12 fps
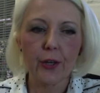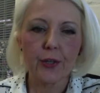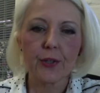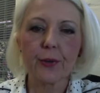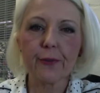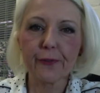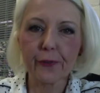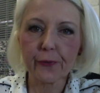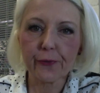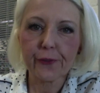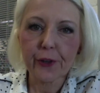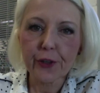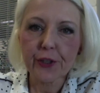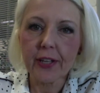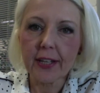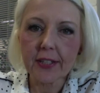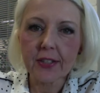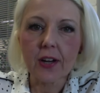So first,
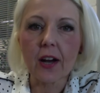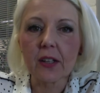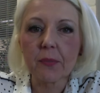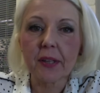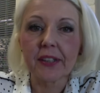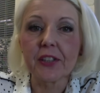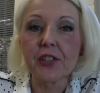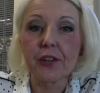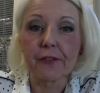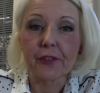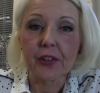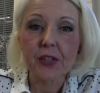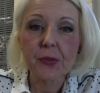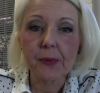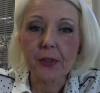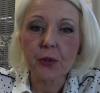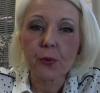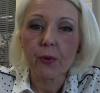let's talk about the difference
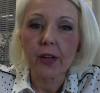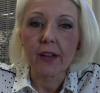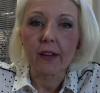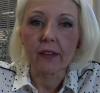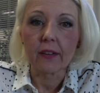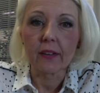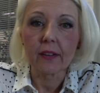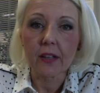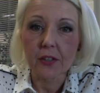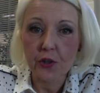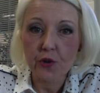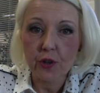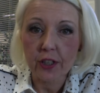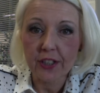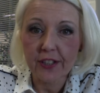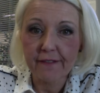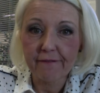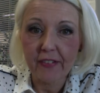between
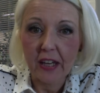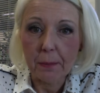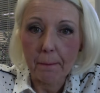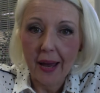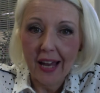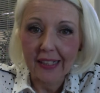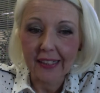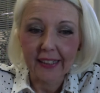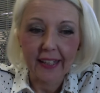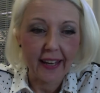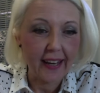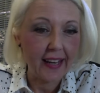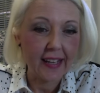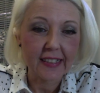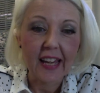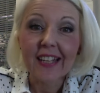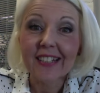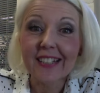constructive feedback and
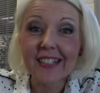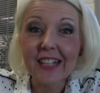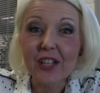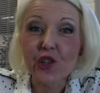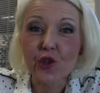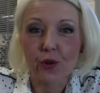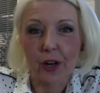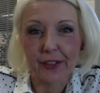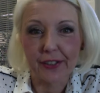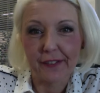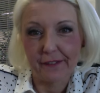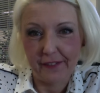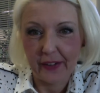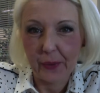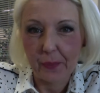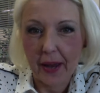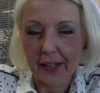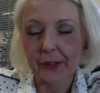destructive
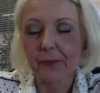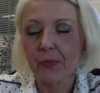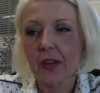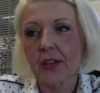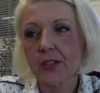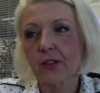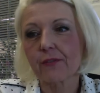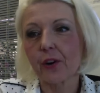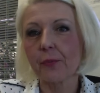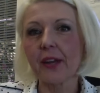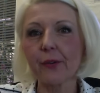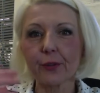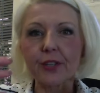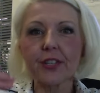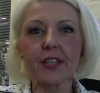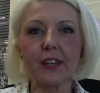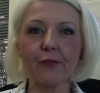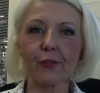feedback. So from a
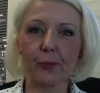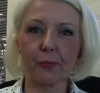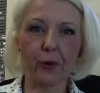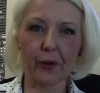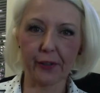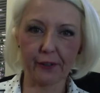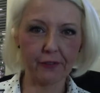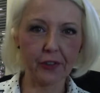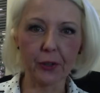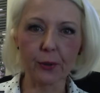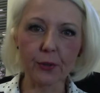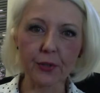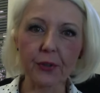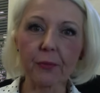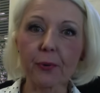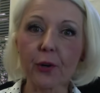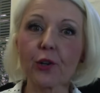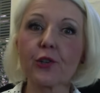receiver point of view, so the
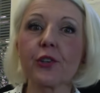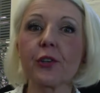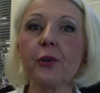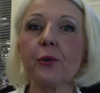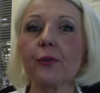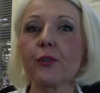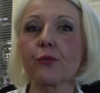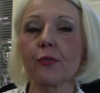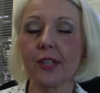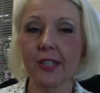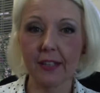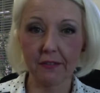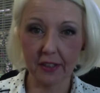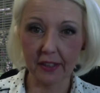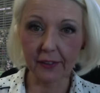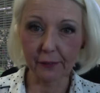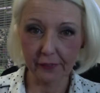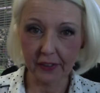person who is receiving
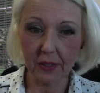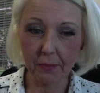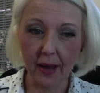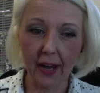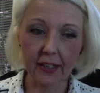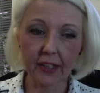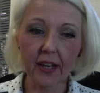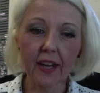the feedback,